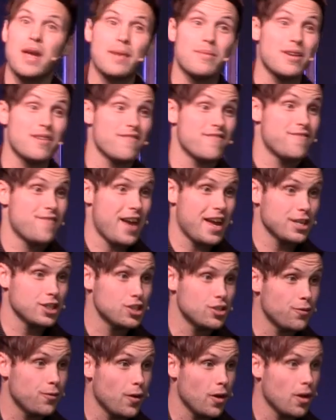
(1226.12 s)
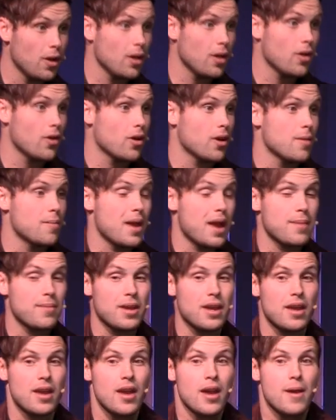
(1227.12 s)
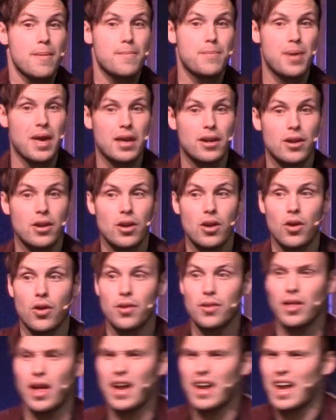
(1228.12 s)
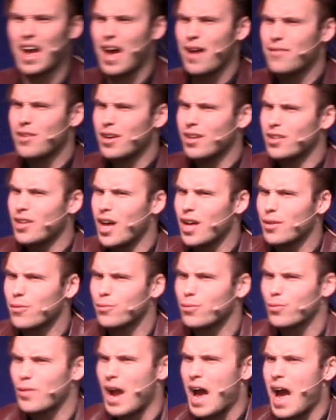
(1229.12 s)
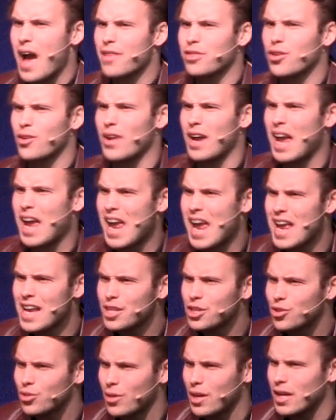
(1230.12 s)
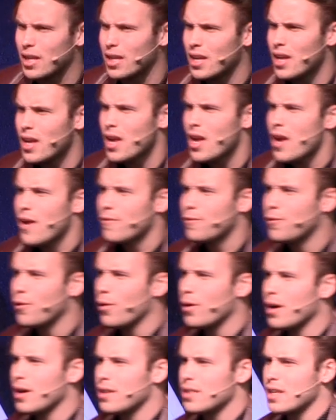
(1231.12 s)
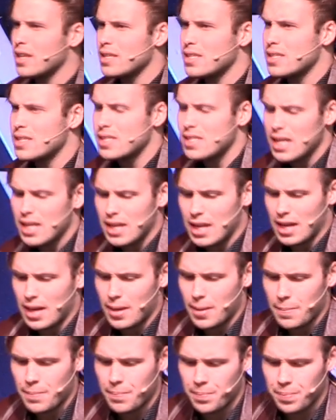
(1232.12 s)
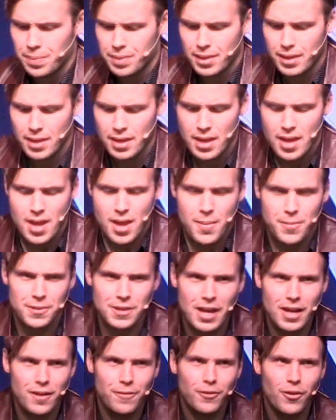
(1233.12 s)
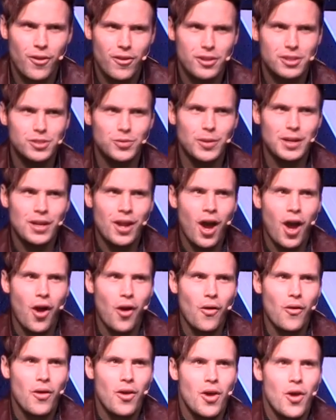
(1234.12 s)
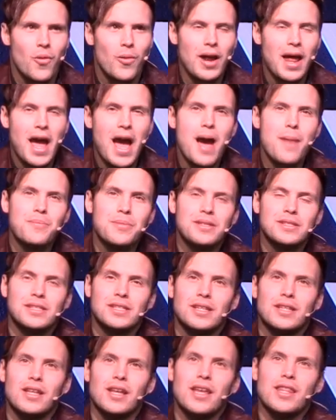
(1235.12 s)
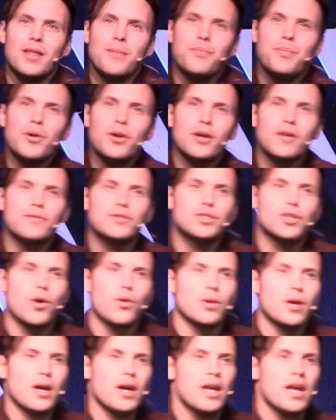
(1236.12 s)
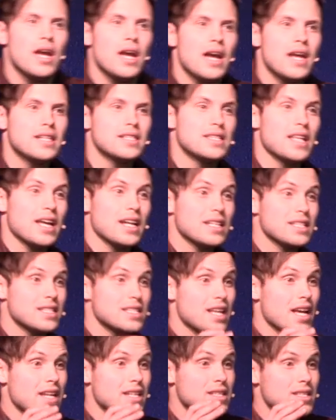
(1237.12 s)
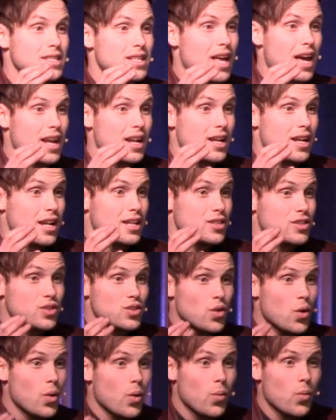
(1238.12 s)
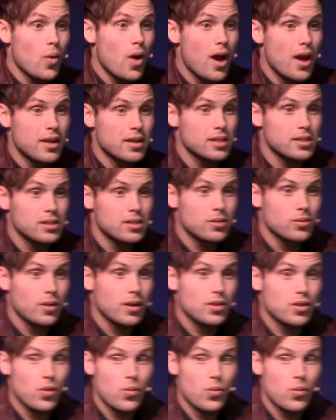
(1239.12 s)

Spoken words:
maybe vengeful or maybe bitter or like having a lot of wrath or hatred for this city. But then, of course, we know what happens in the book of Jonah is that it says that, and so it was.